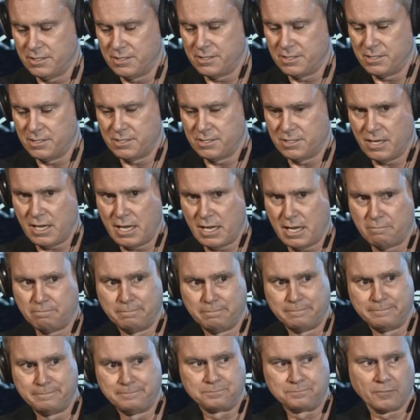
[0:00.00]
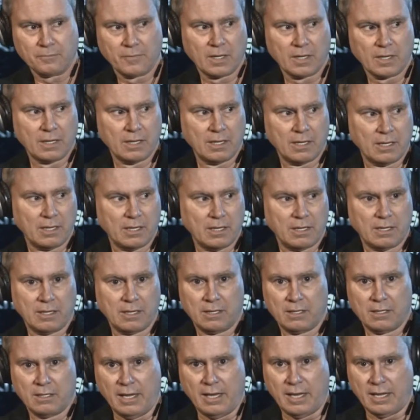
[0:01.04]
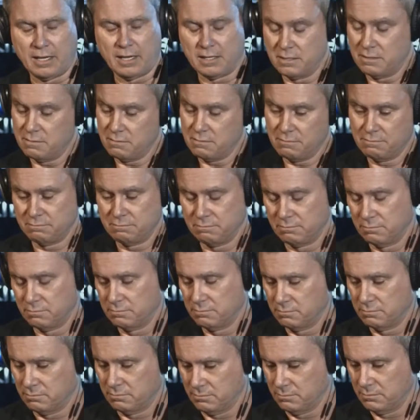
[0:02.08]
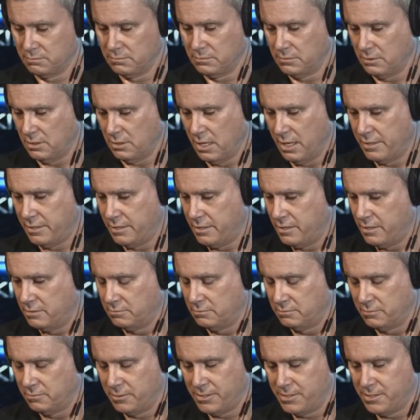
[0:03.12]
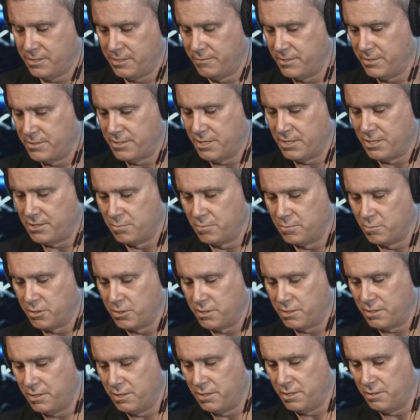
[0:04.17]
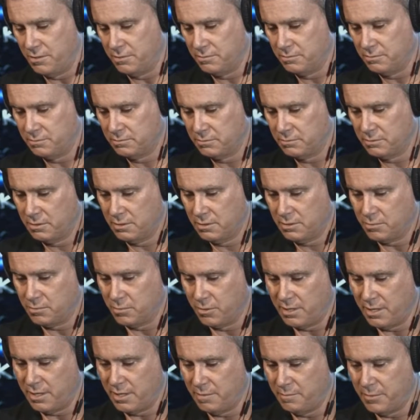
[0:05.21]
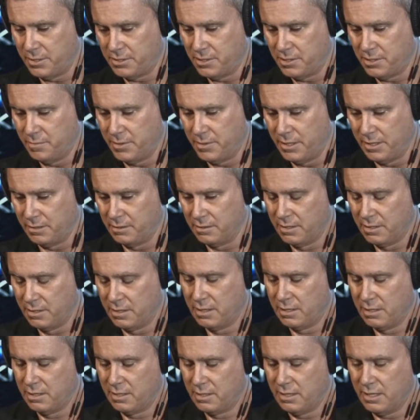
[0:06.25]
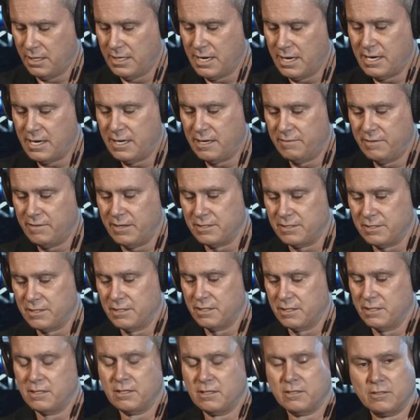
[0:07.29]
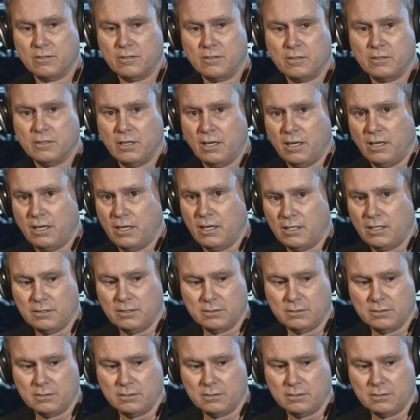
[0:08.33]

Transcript: us to stop. And I don't know. What's civilization worth to you? It's worth that much to me. In any event, uh,